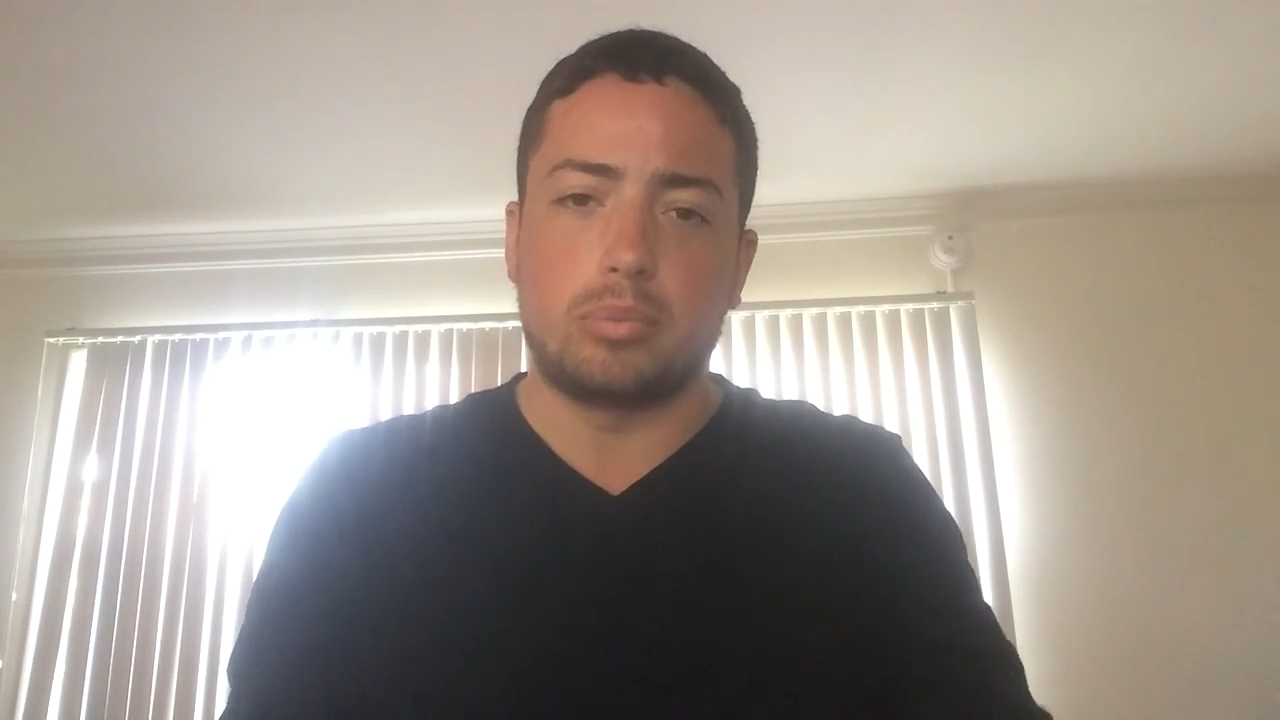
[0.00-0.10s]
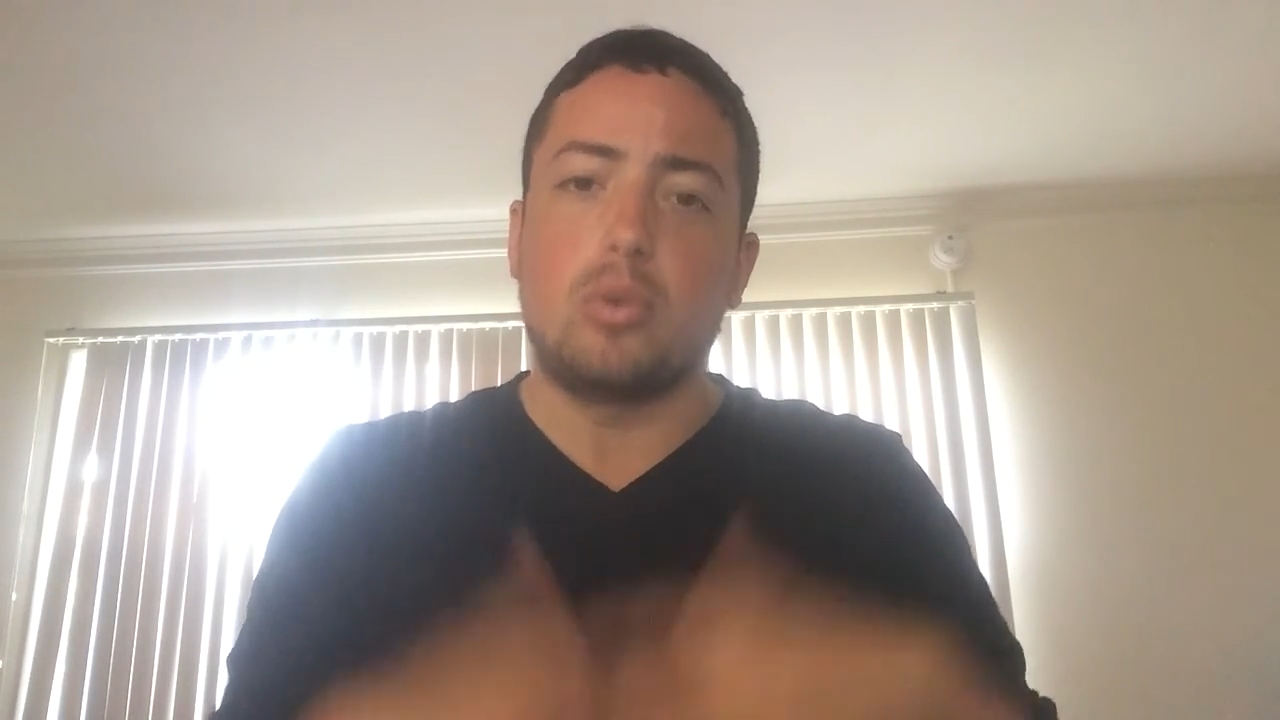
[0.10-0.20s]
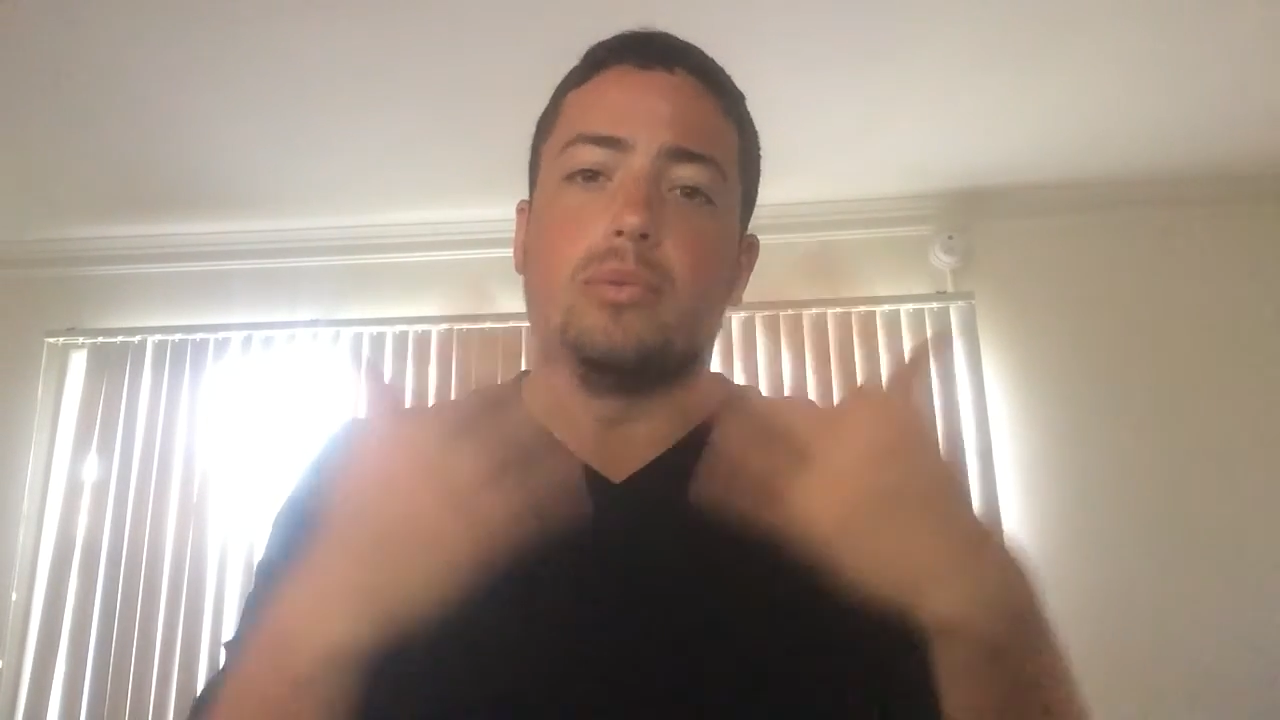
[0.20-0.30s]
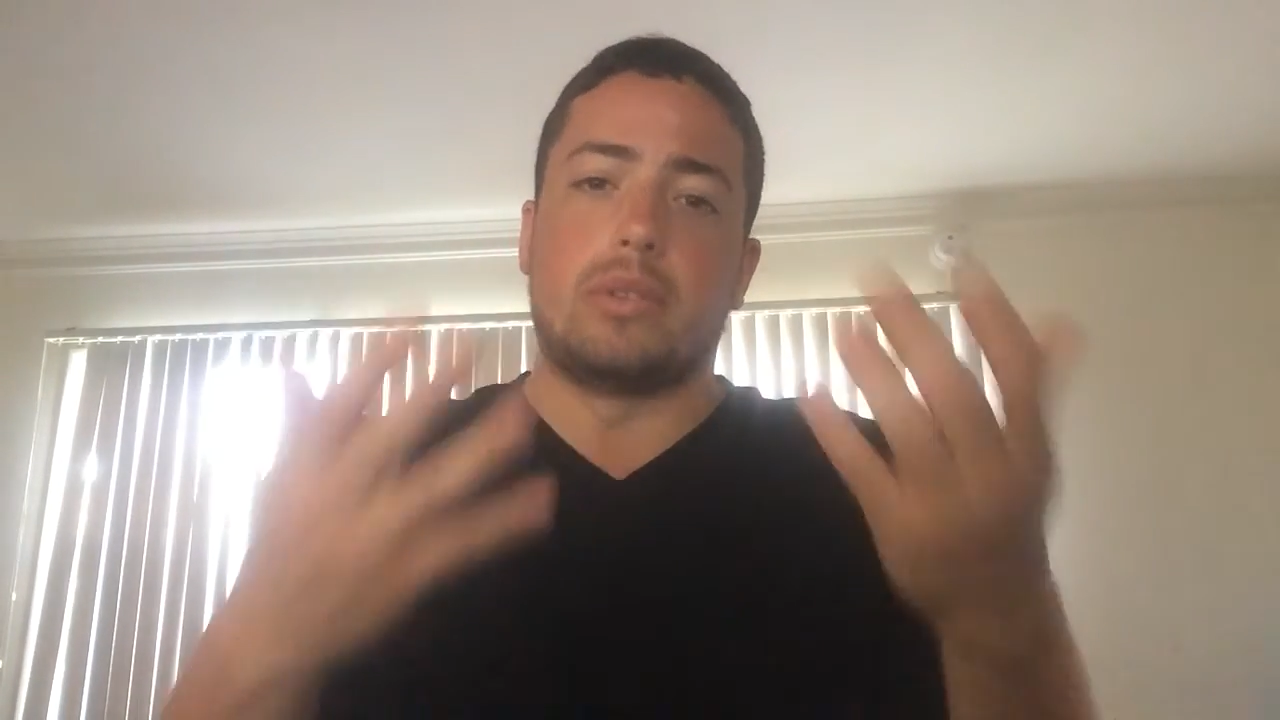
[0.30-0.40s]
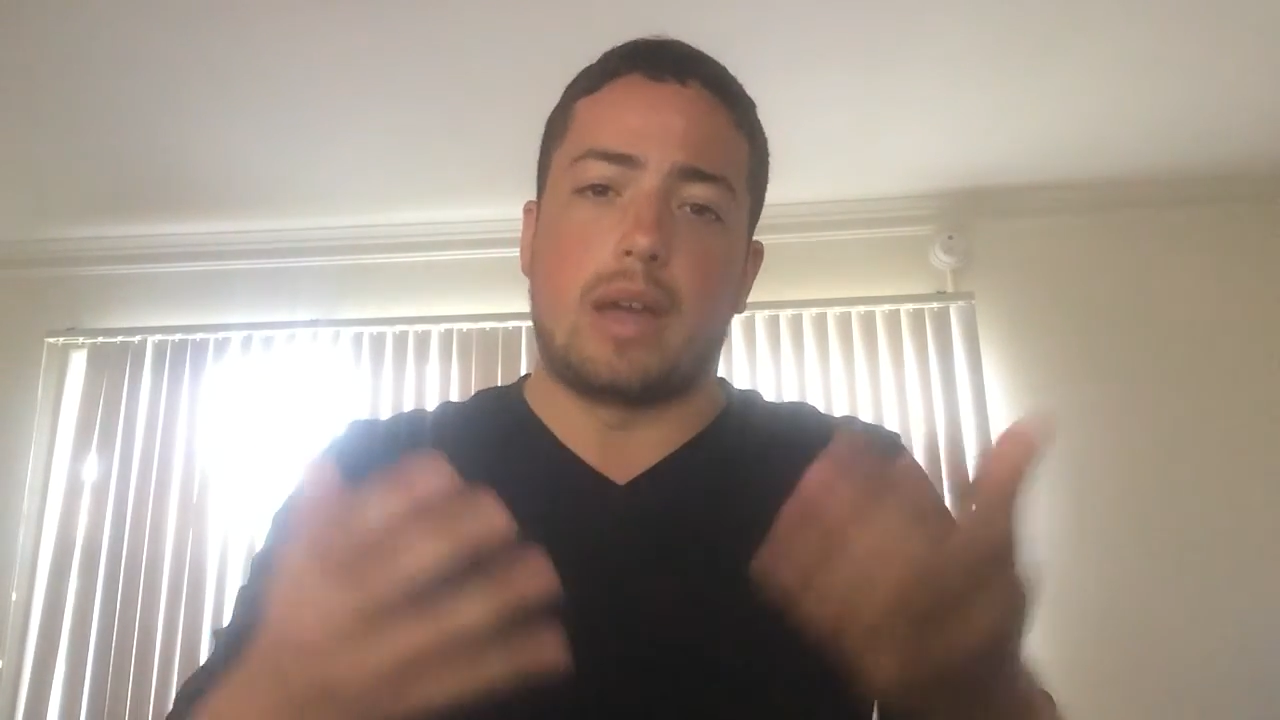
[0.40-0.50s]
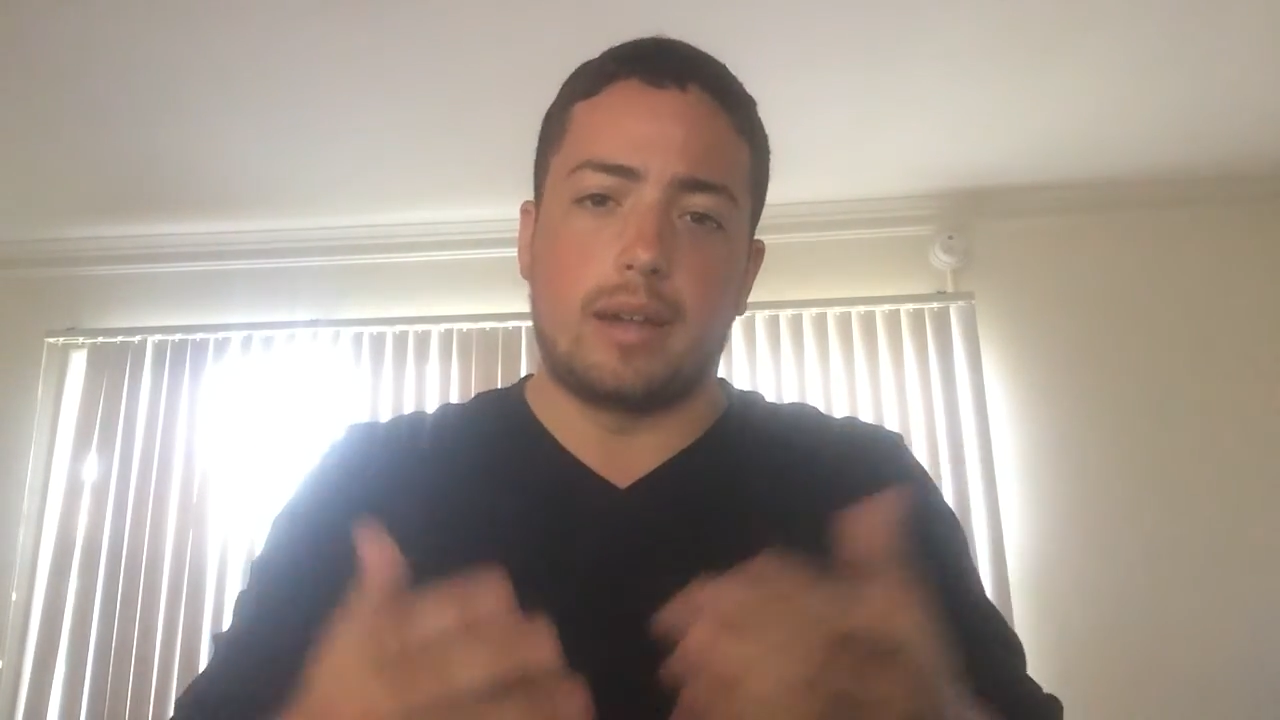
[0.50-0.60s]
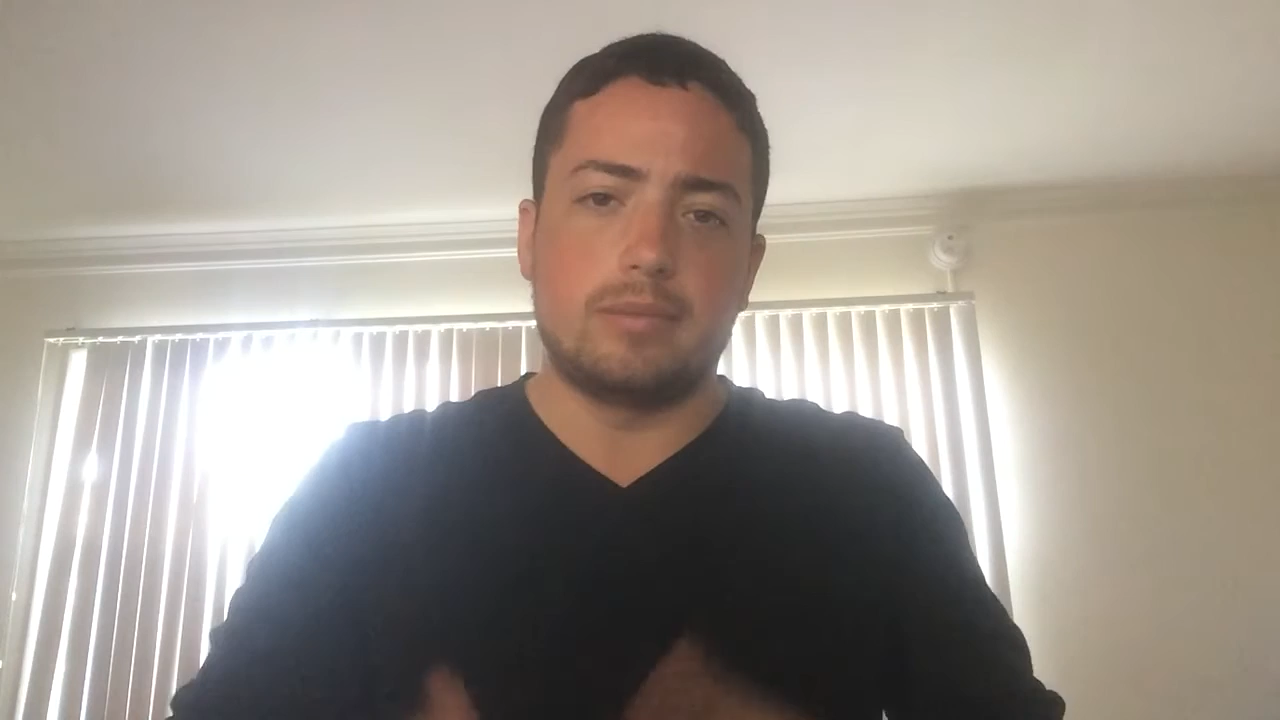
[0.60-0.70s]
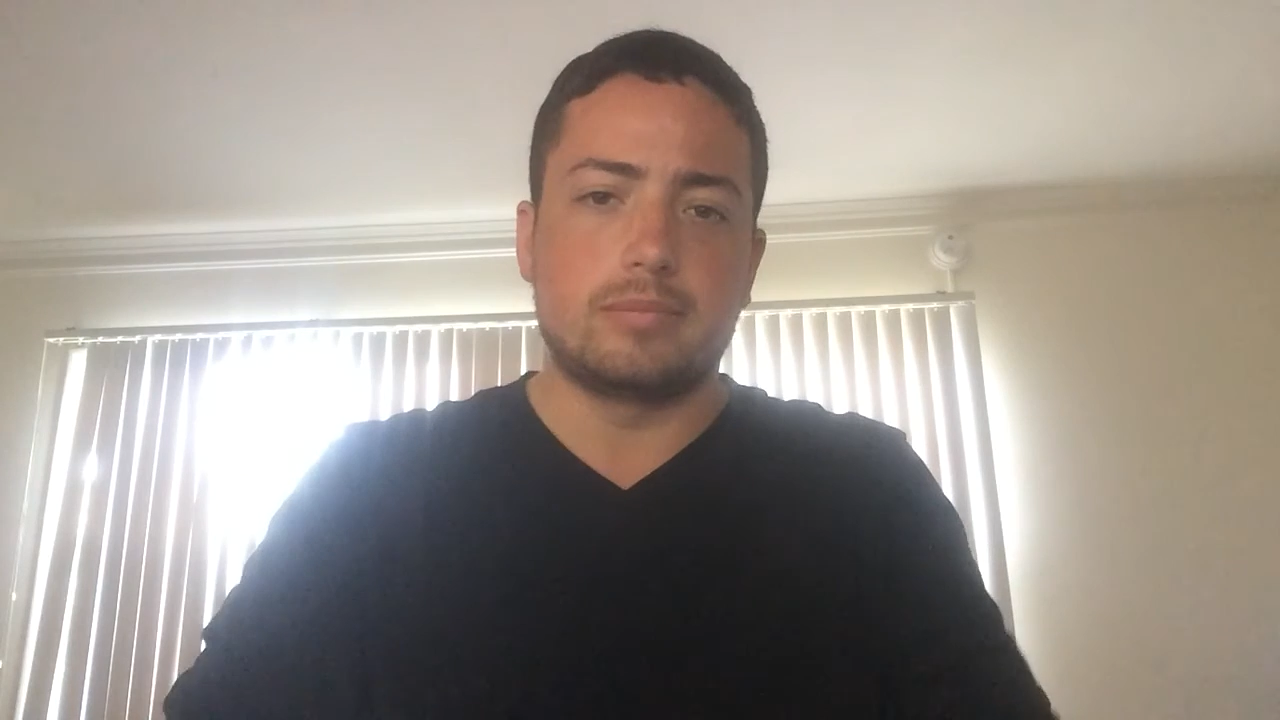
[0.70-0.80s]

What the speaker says: proven that.